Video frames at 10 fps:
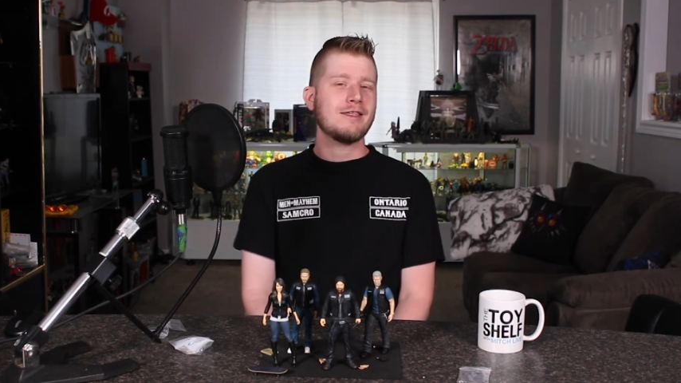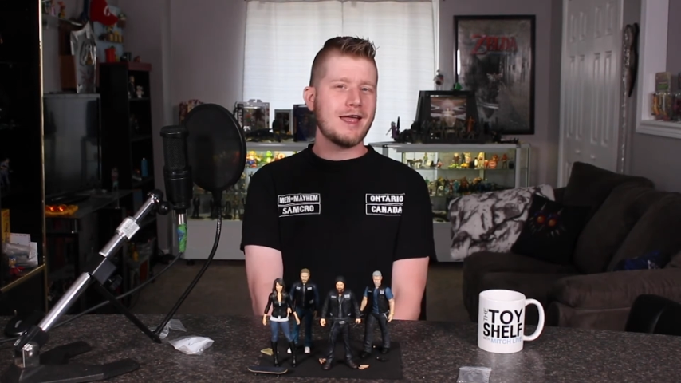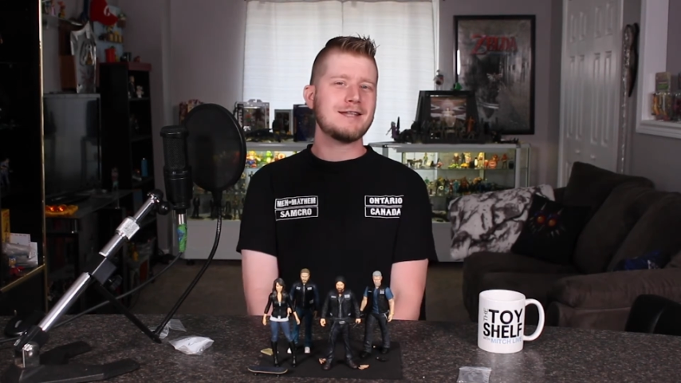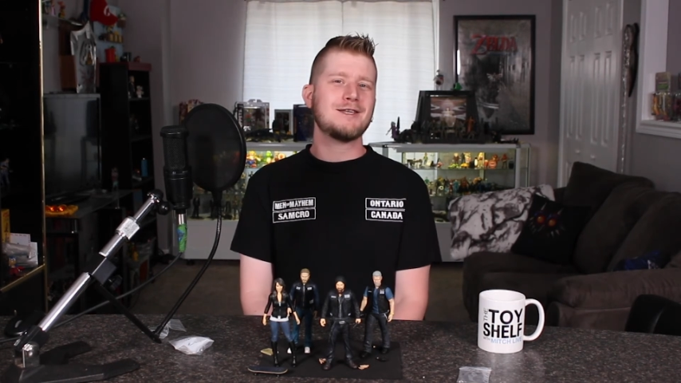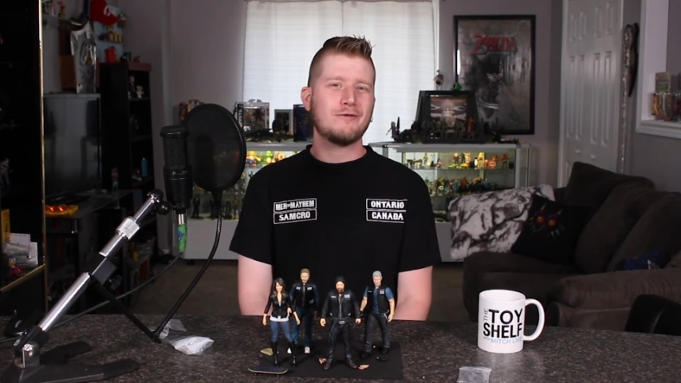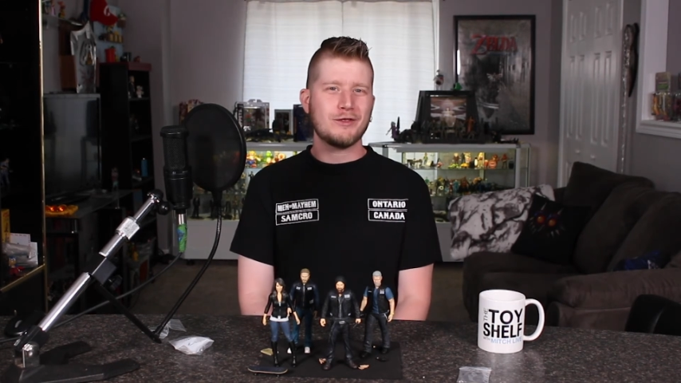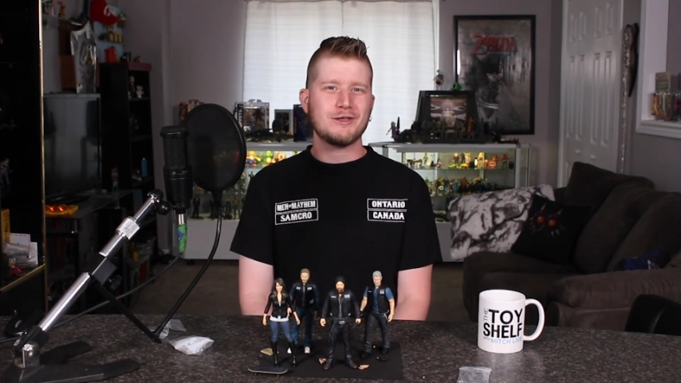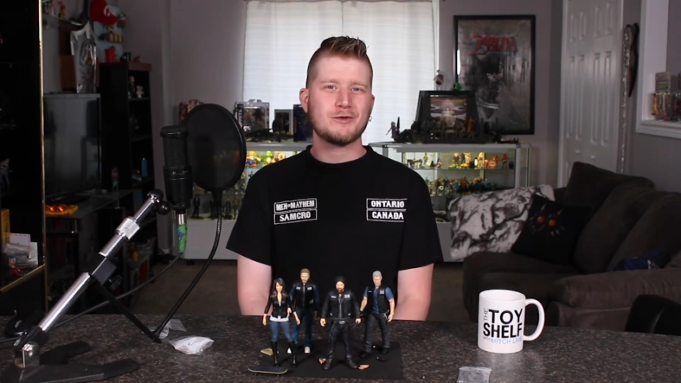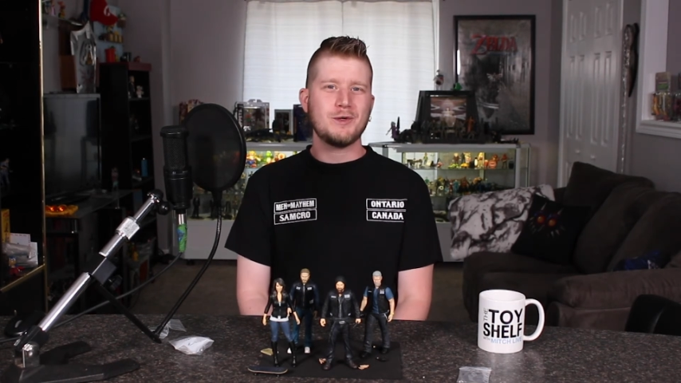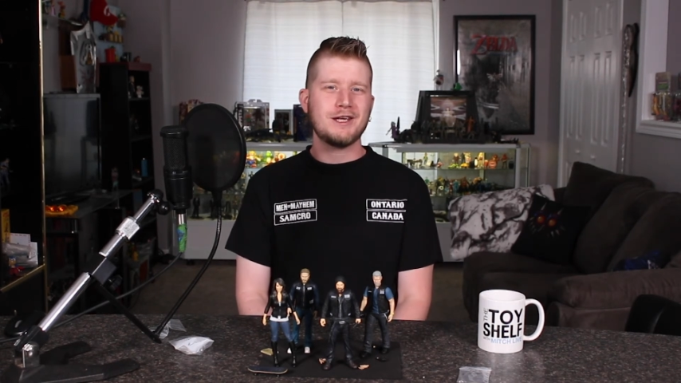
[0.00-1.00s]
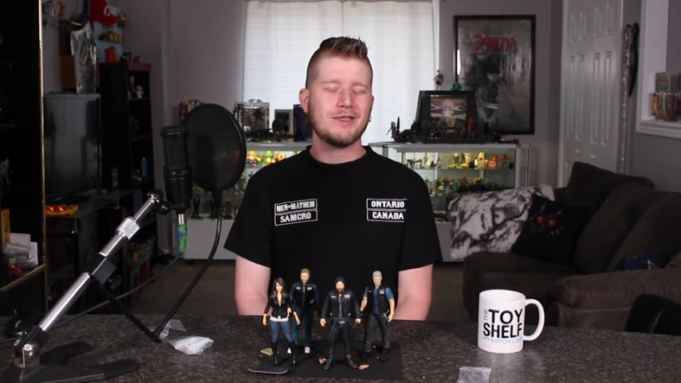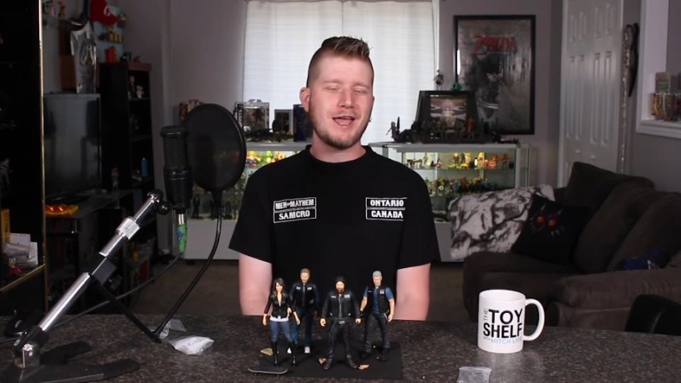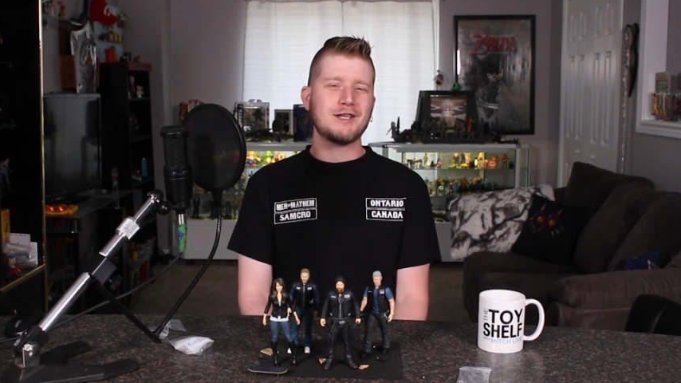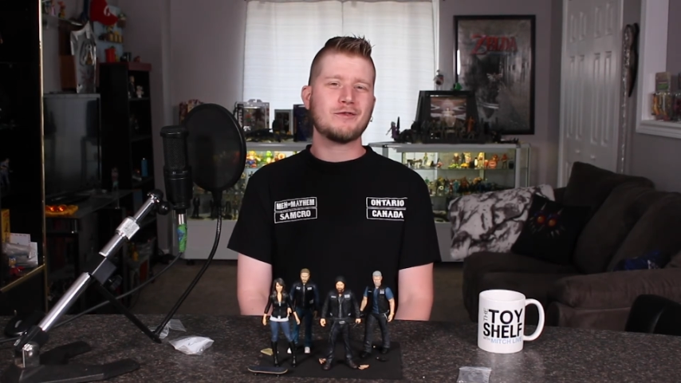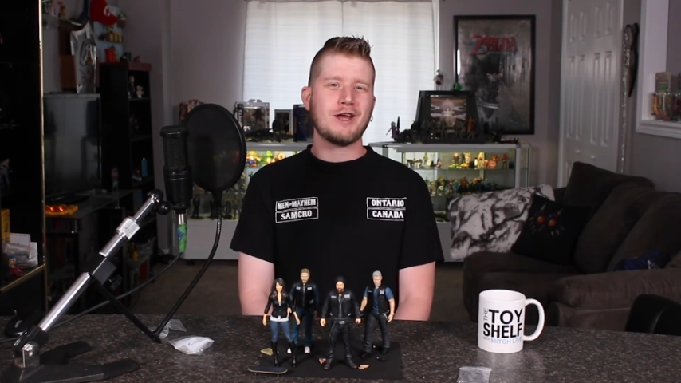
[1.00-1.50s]
That's it for this week.
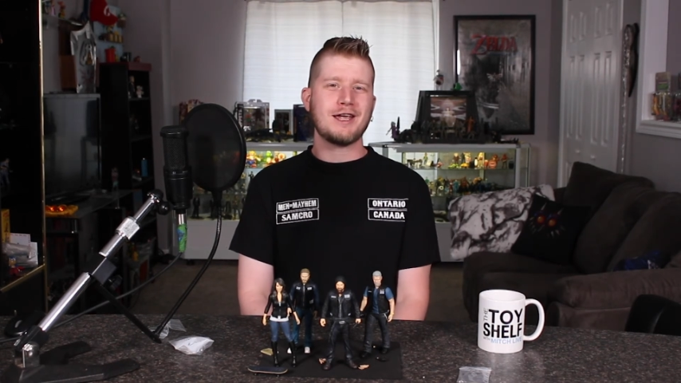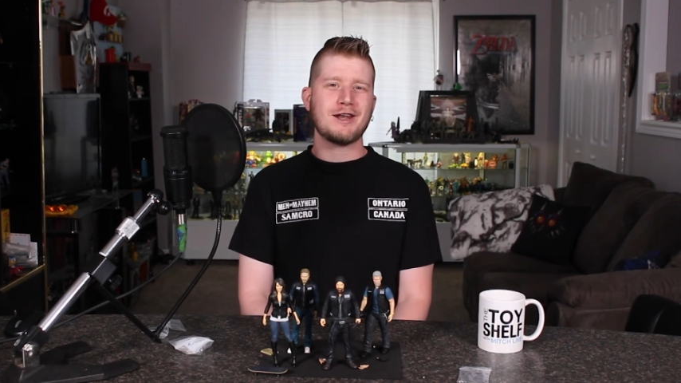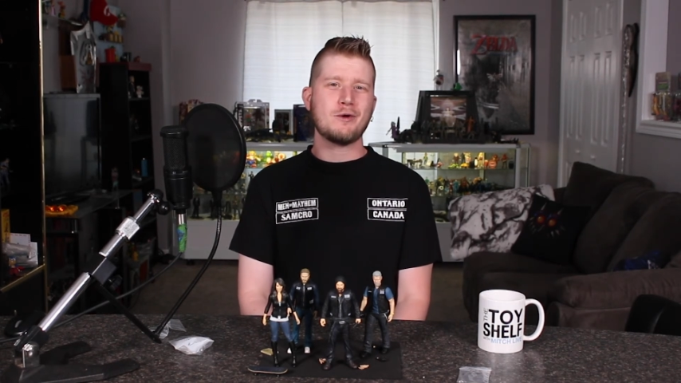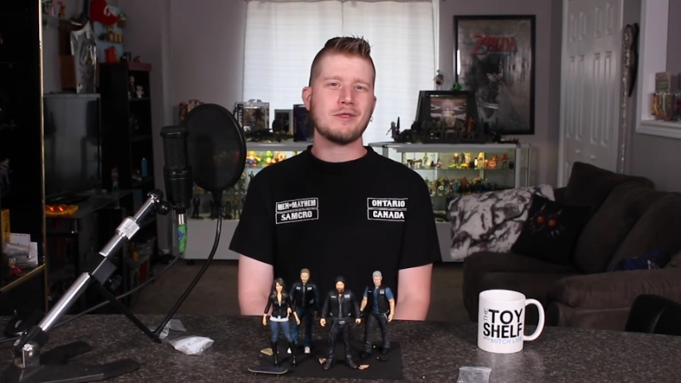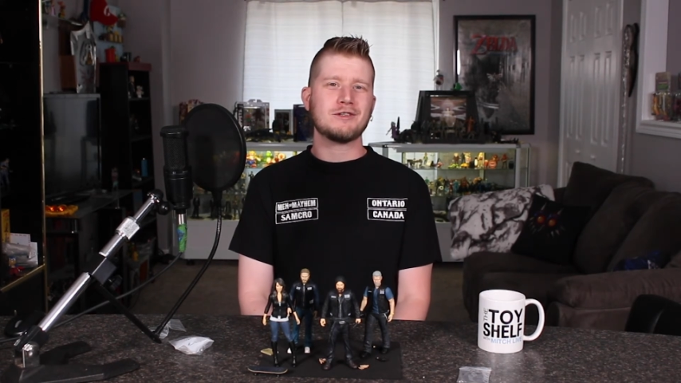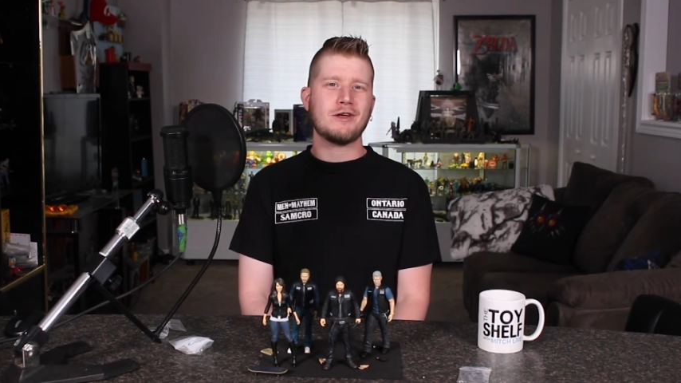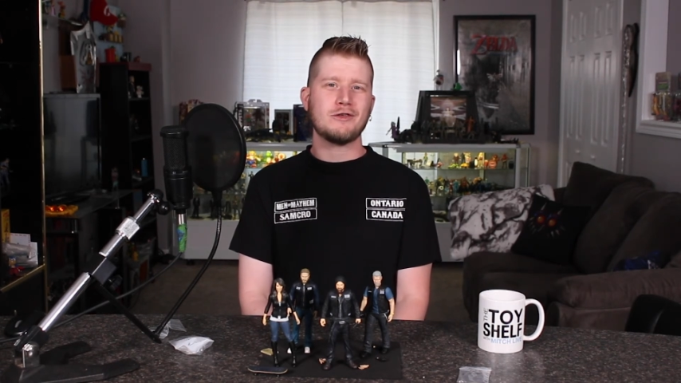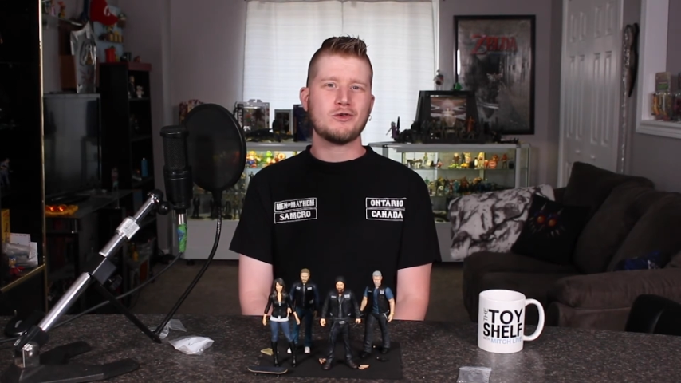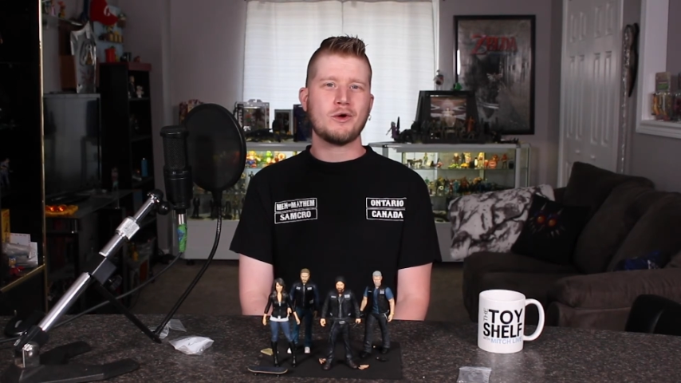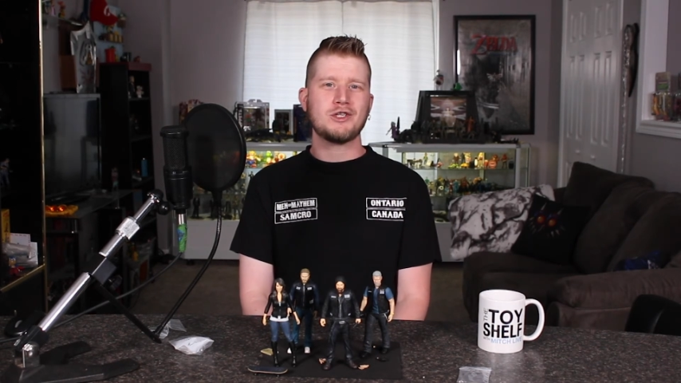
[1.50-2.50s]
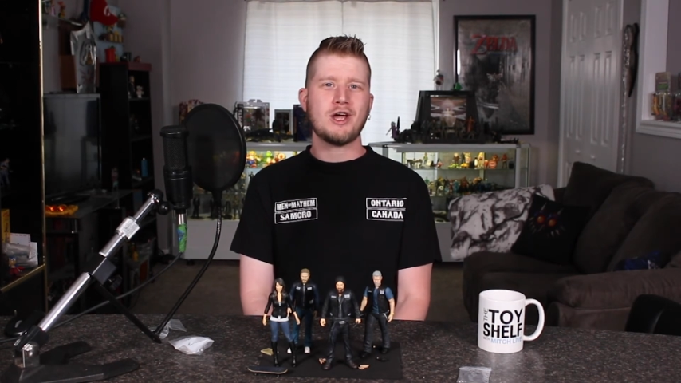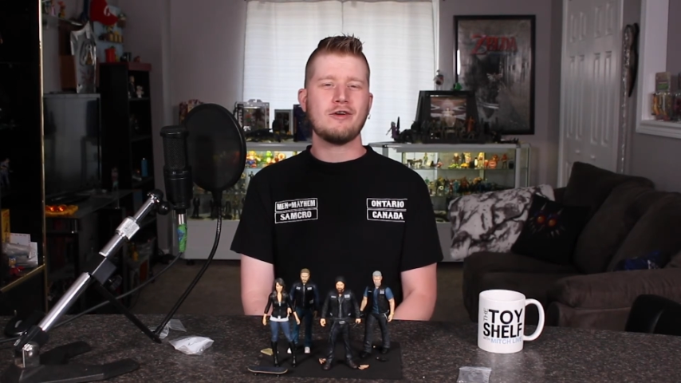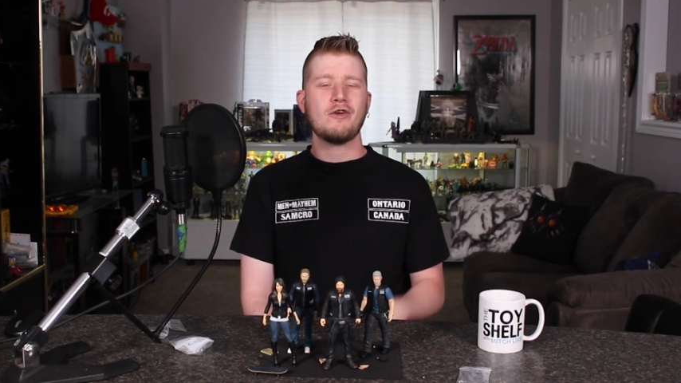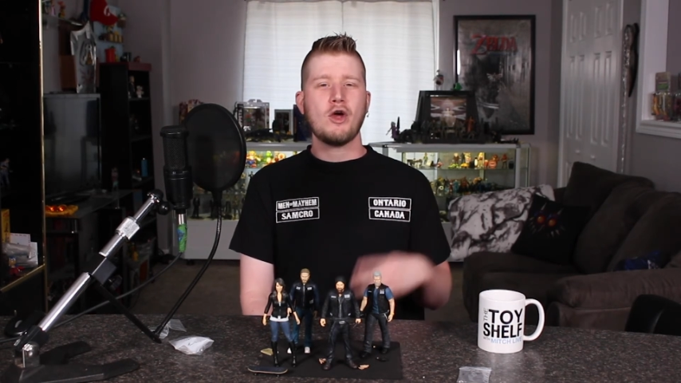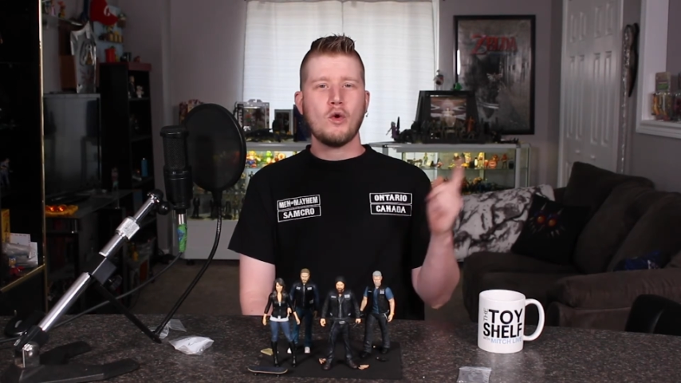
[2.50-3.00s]
Thanks for hanging out with us on the Toy
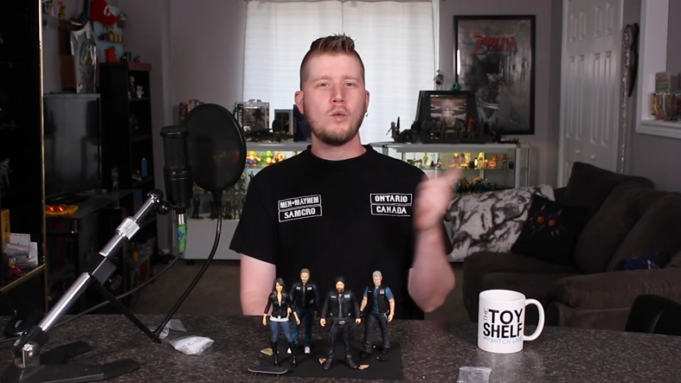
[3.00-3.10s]
Shelf.